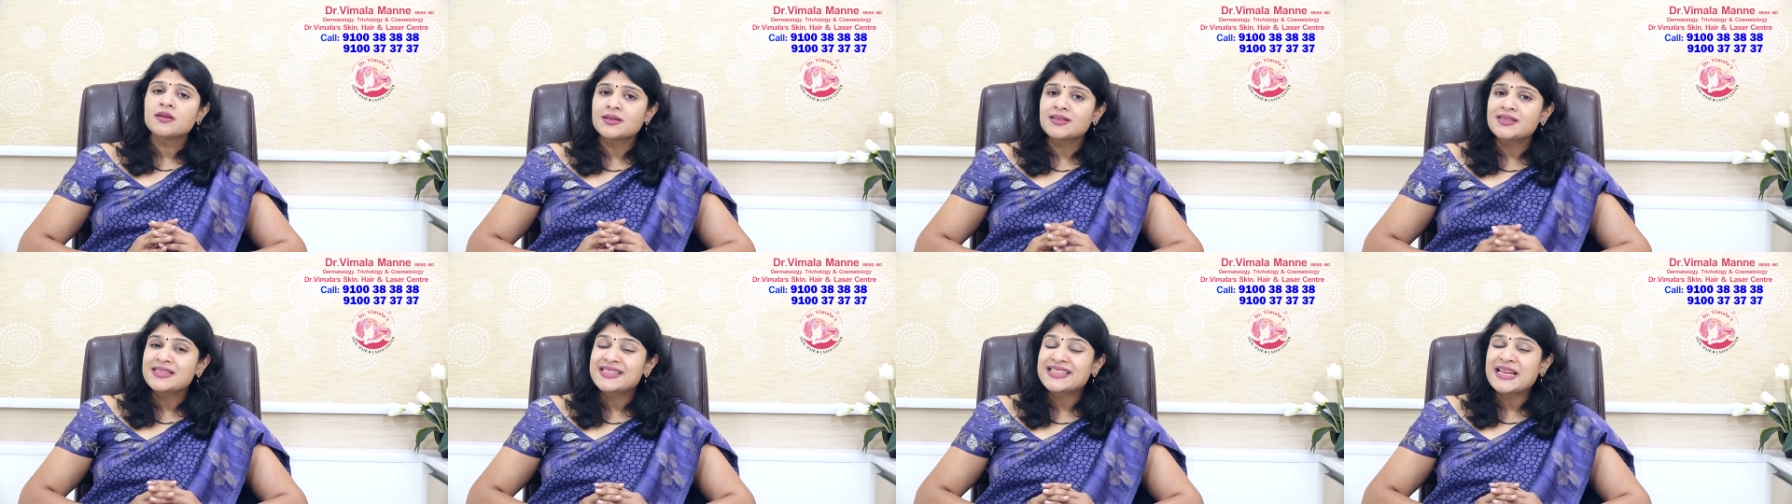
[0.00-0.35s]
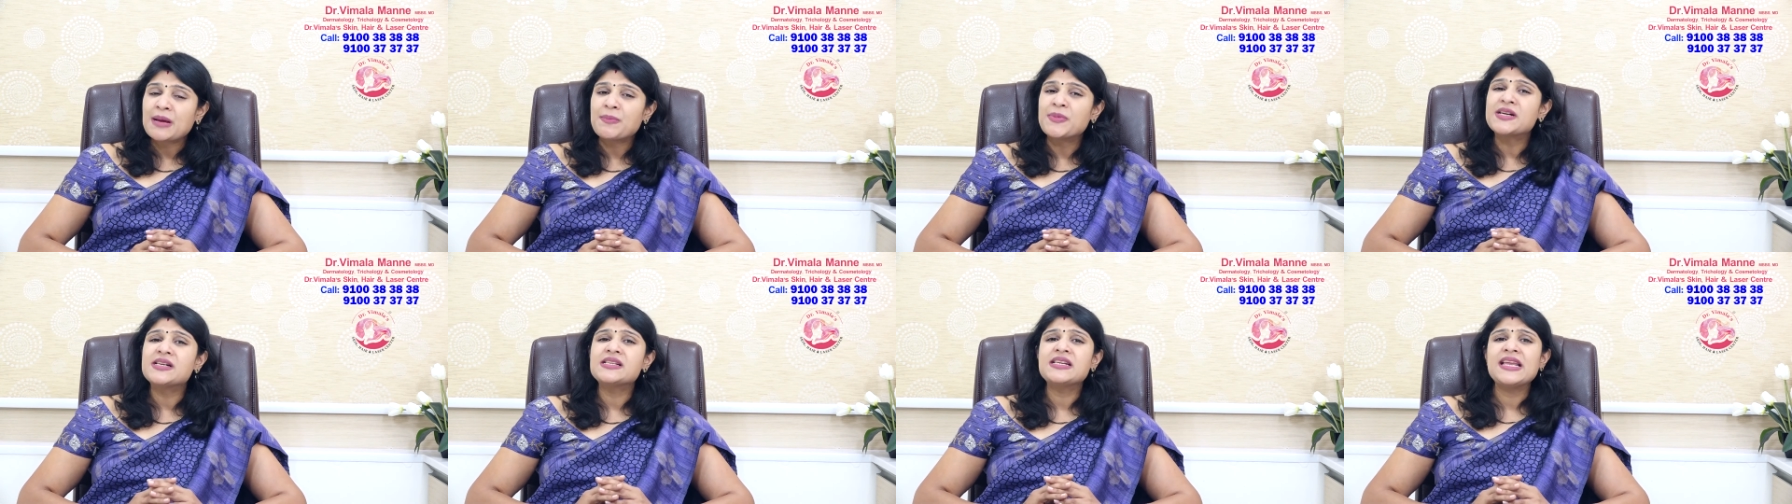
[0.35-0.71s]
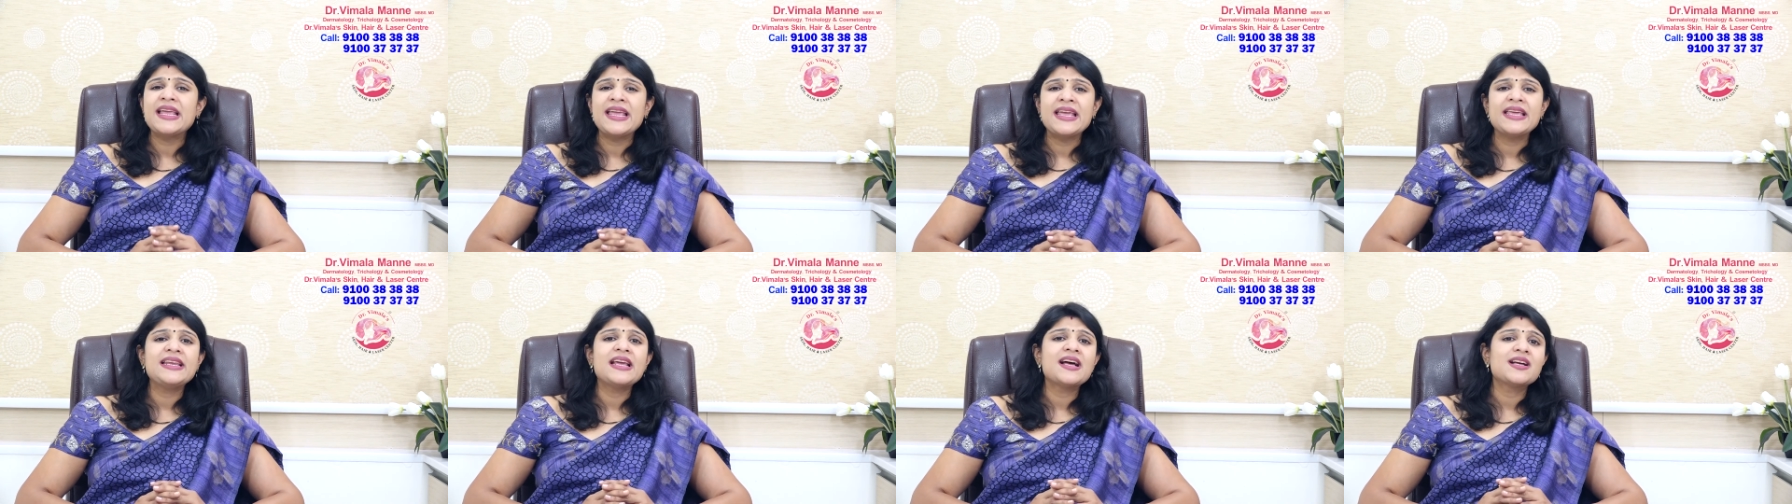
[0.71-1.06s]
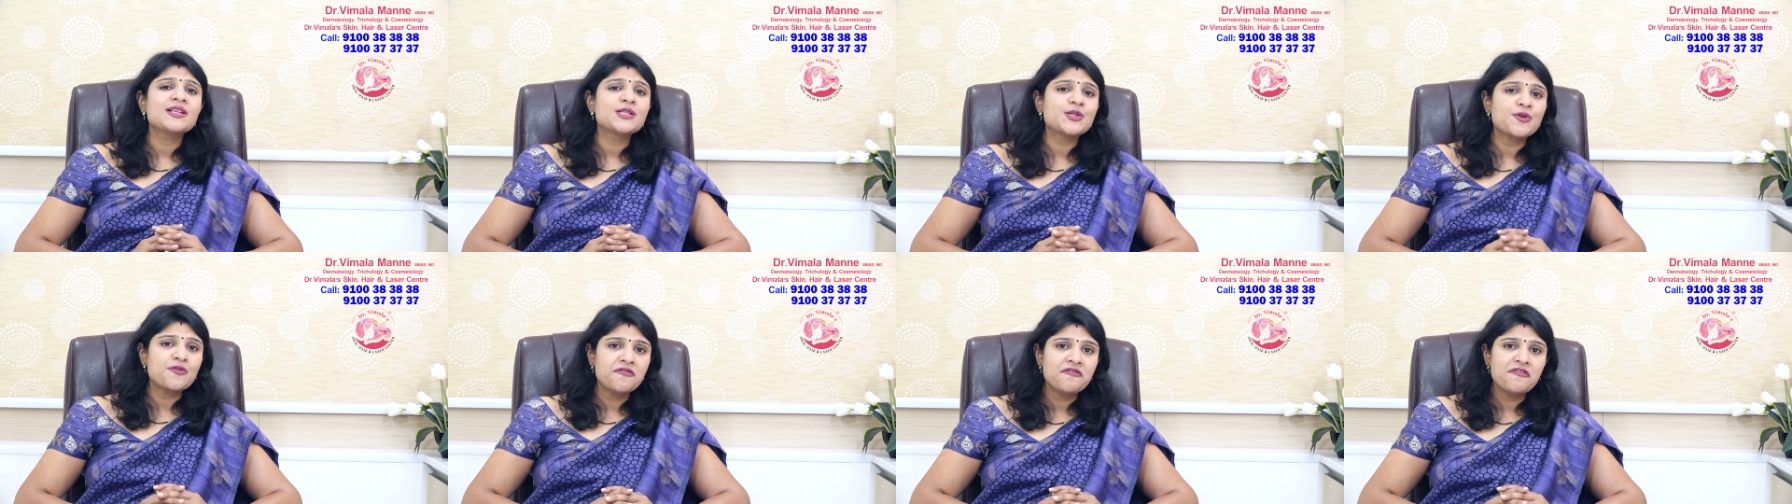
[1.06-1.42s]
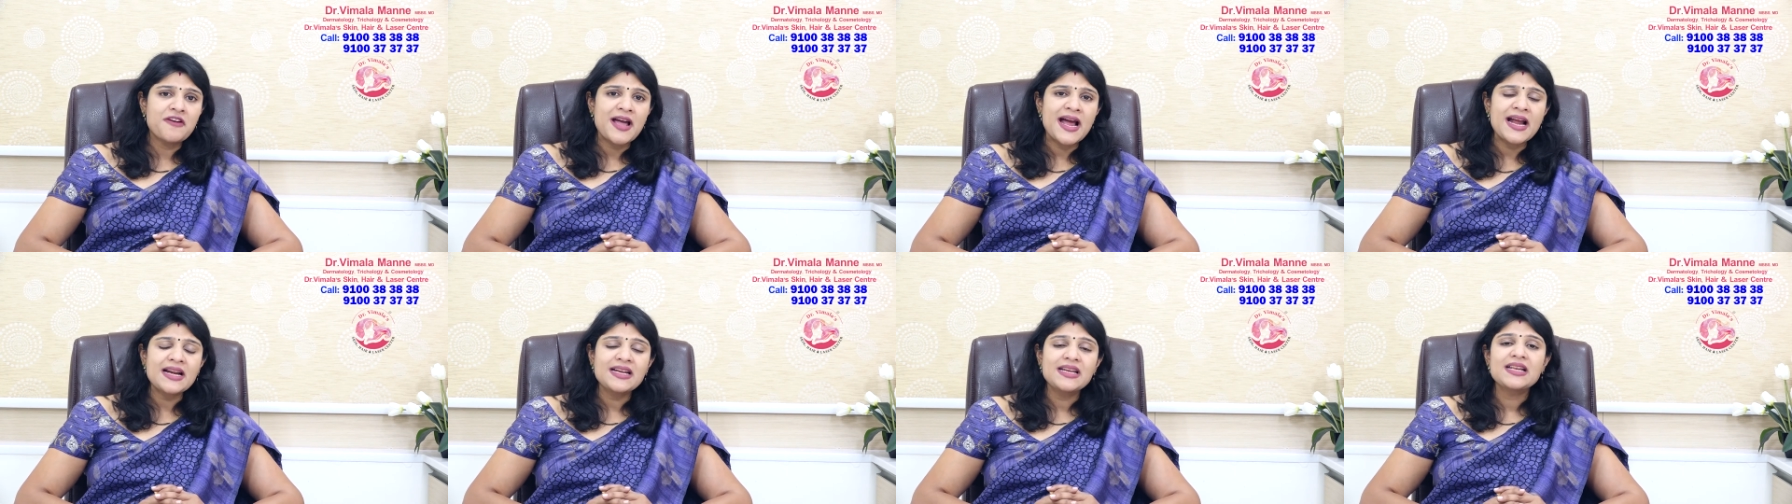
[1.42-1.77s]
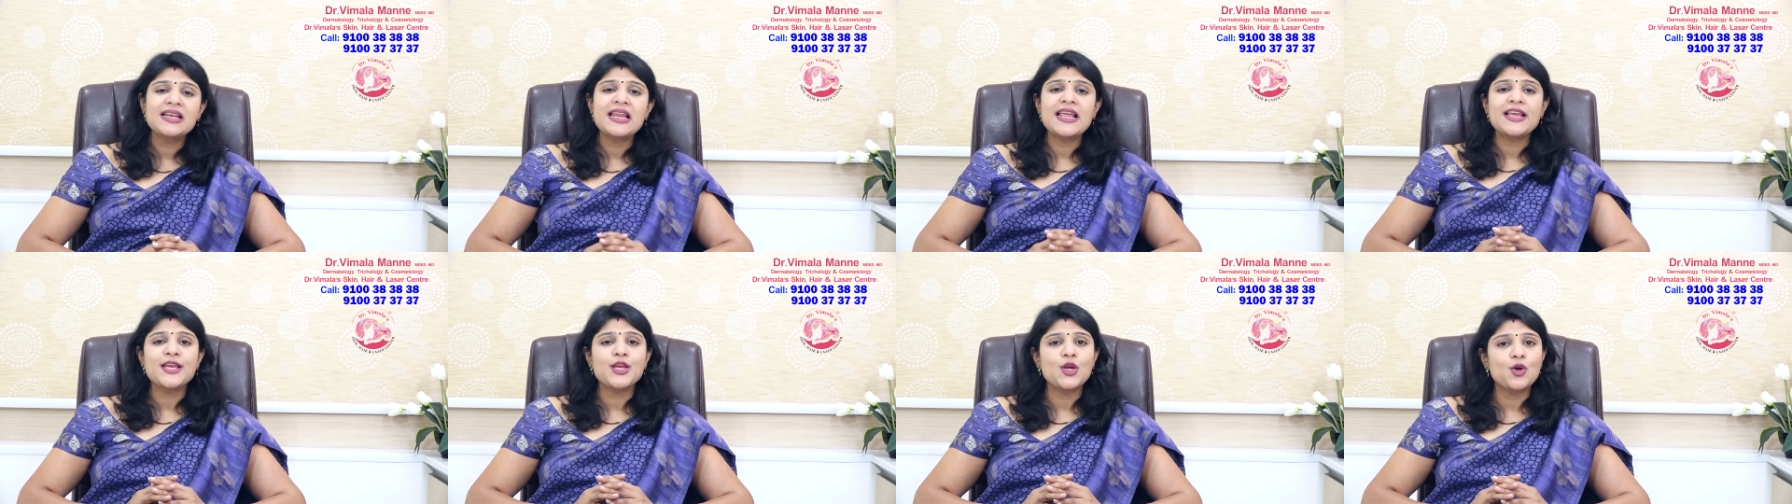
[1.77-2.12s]
stubborn areas of fat
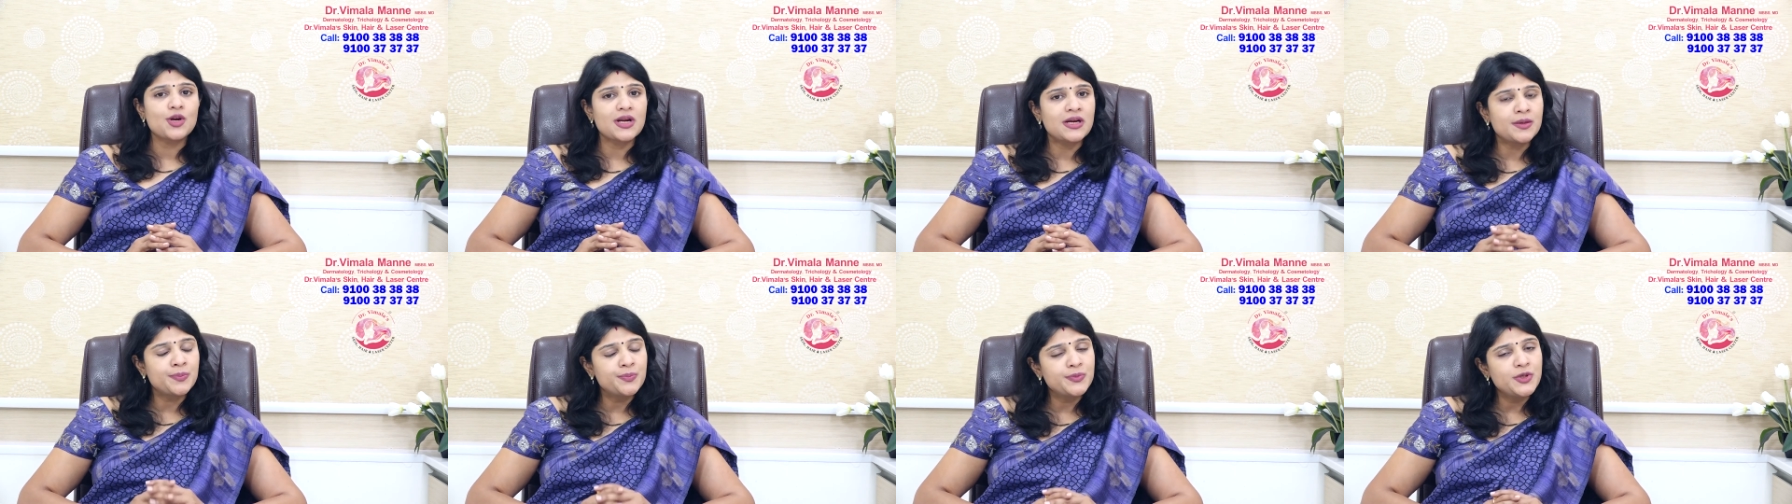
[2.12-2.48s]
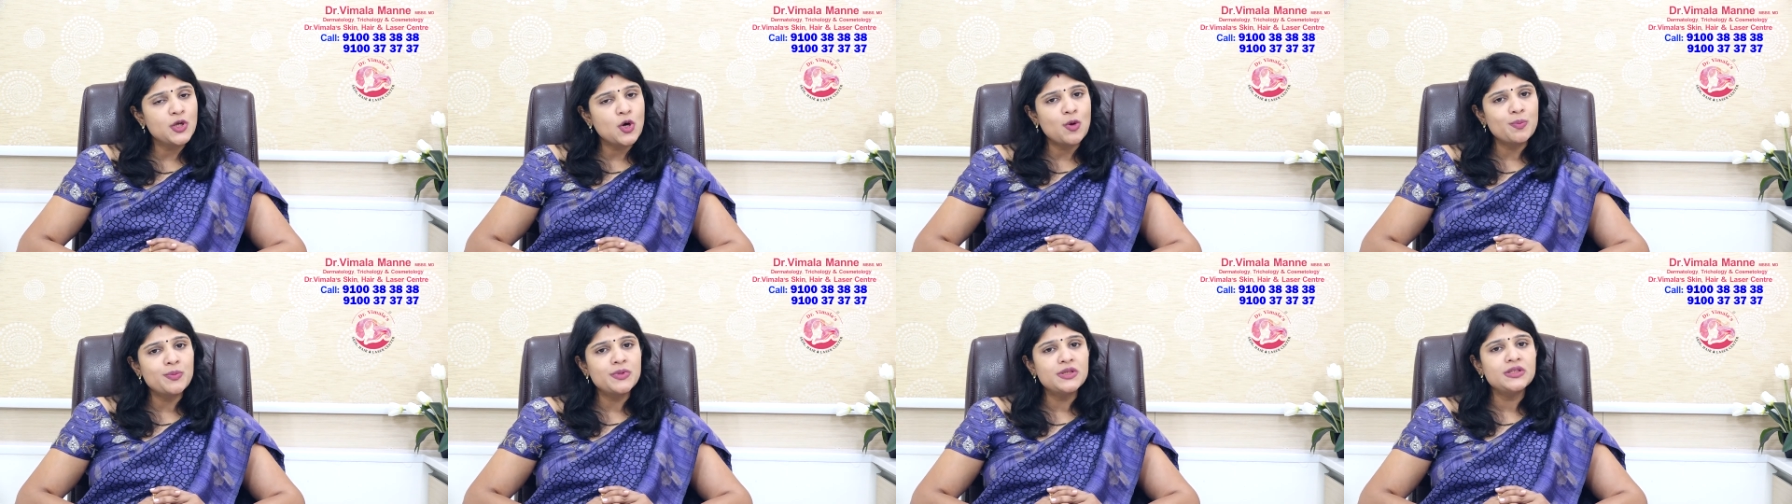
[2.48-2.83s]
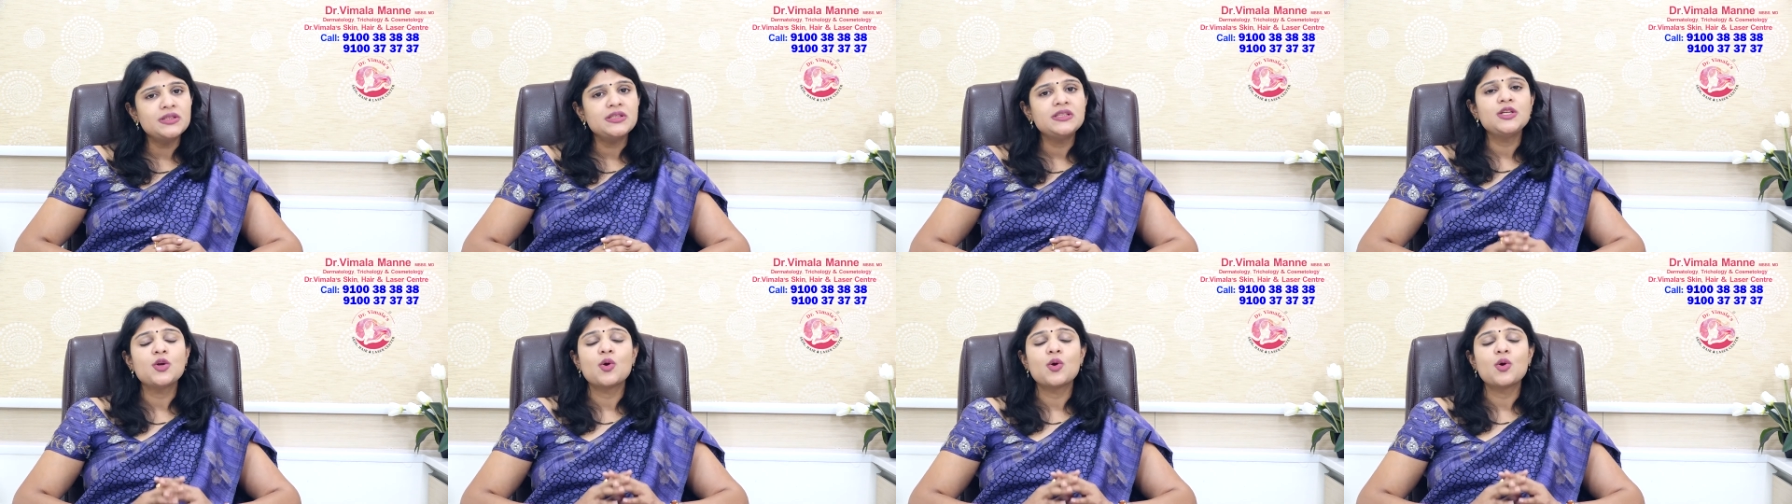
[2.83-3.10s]
like your abdomen,